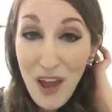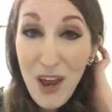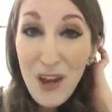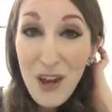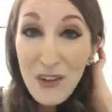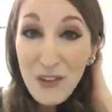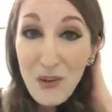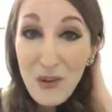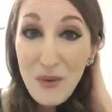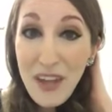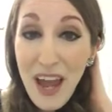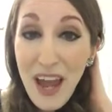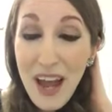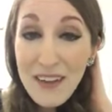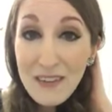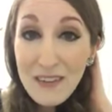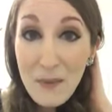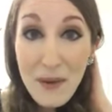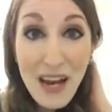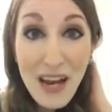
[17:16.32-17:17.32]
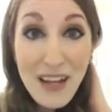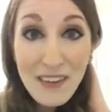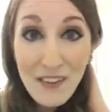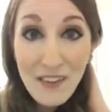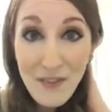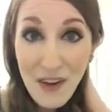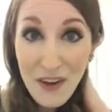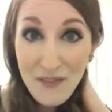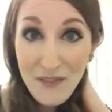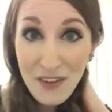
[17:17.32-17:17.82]
so, yeah, someone asked
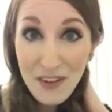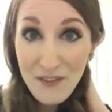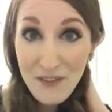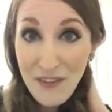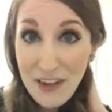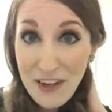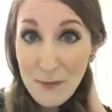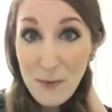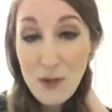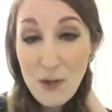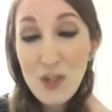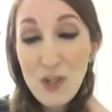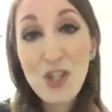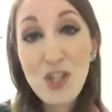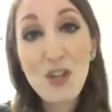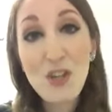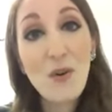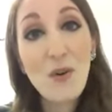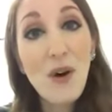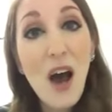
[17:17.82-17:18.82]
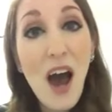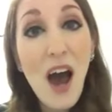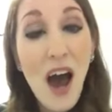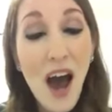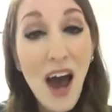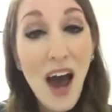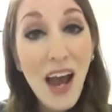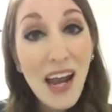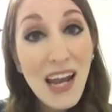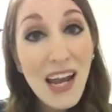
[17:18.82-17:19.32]
if I've done Facebook too.
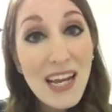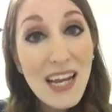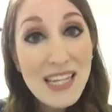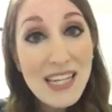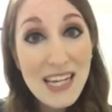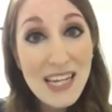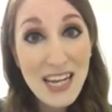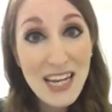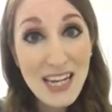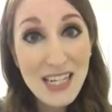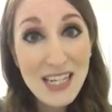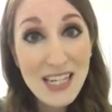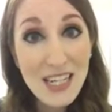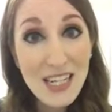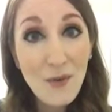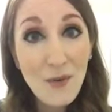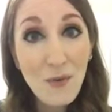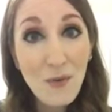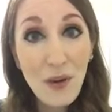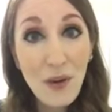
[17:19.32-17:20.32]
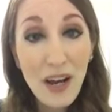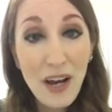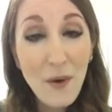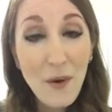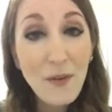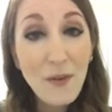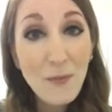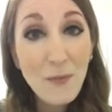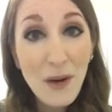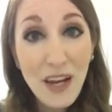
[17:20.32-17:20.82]
I did when I
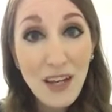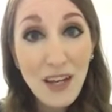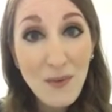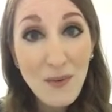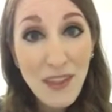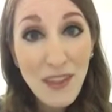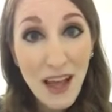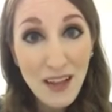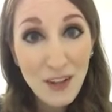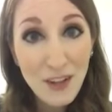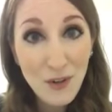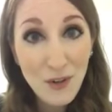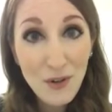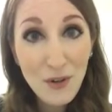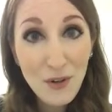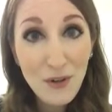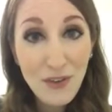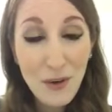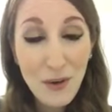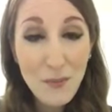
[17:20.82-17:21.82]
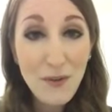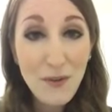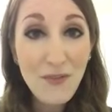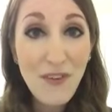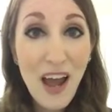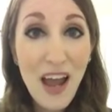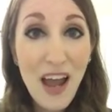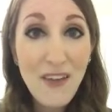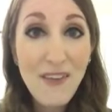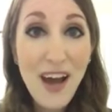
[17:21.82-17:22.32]
was pregnant with Eleanor, who's number
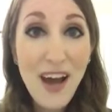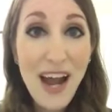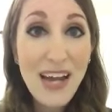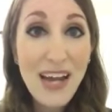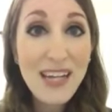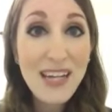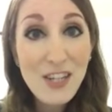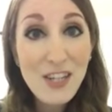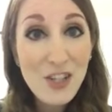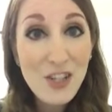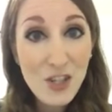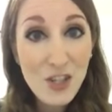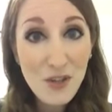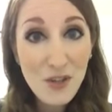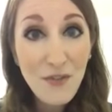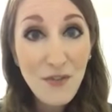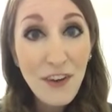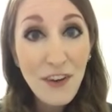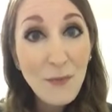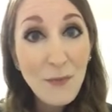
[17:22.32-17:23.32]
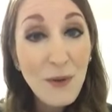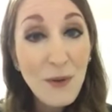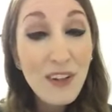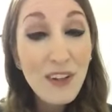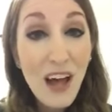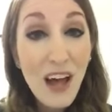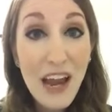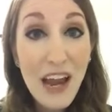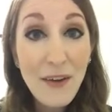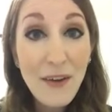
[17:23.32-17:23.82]
five, I did two Facebook
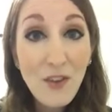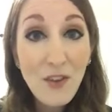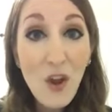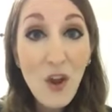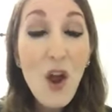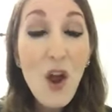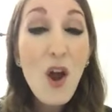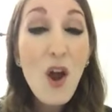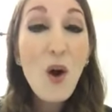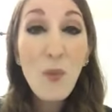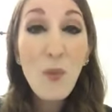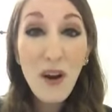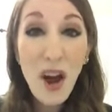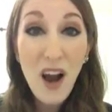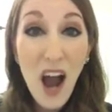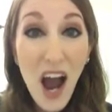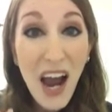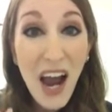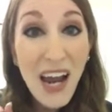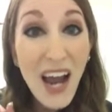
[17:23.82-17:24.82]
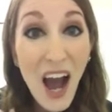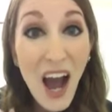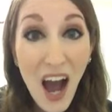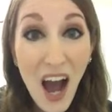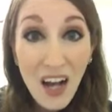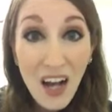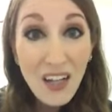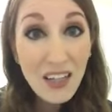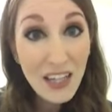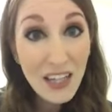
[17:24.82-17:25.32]
Lives where I
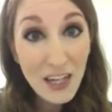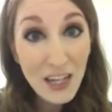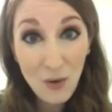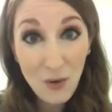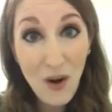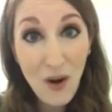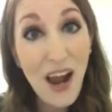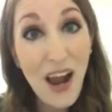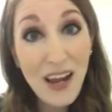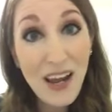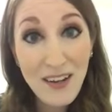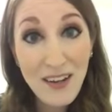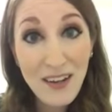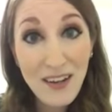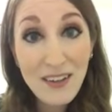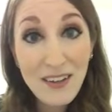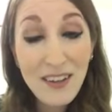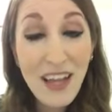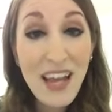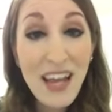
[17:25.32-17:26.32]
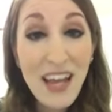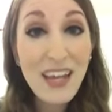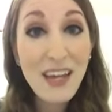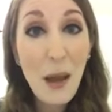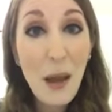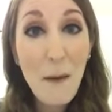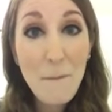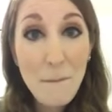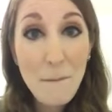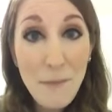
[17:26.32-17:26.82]
ugly cried, like
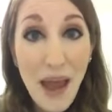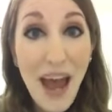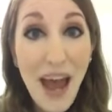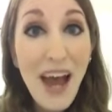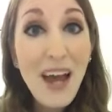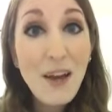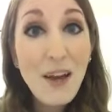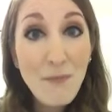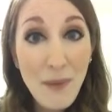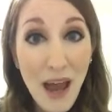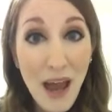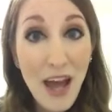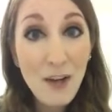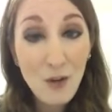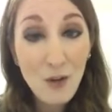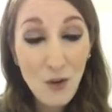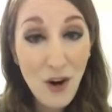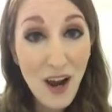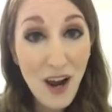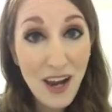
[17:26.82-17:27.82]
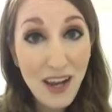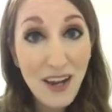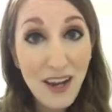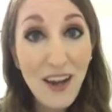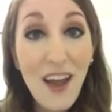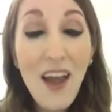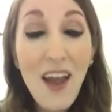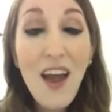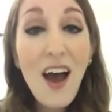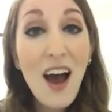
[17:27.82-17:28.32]
bad, bad crying.
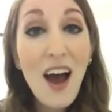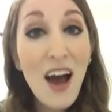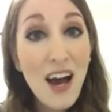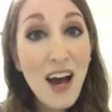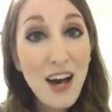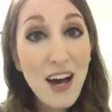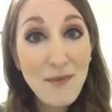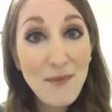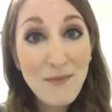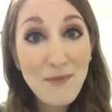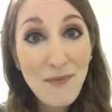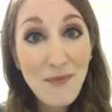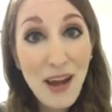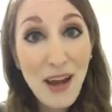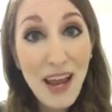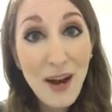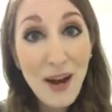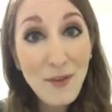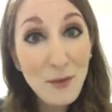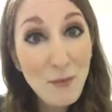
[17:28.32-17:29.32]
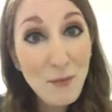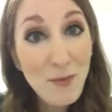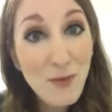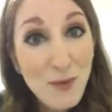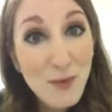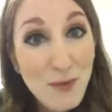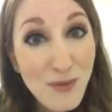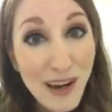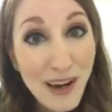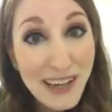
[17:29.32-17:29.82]
Um, and I was
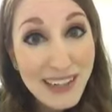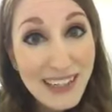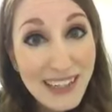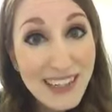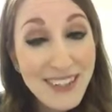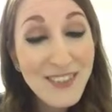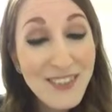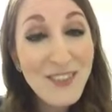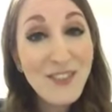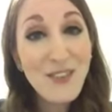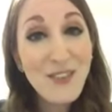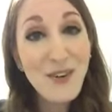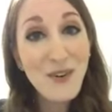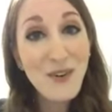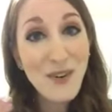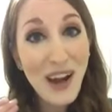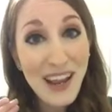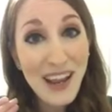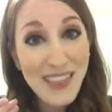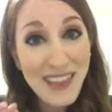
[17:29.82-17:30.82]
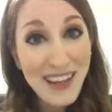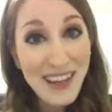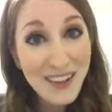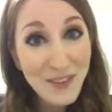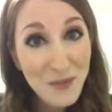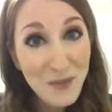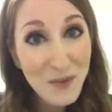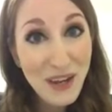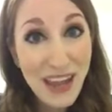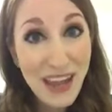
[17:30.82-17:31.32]
pregnant, so I think it's
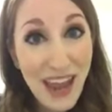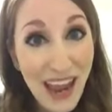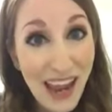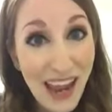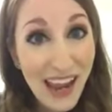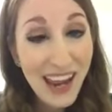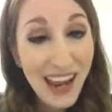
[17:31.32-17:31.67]
okay.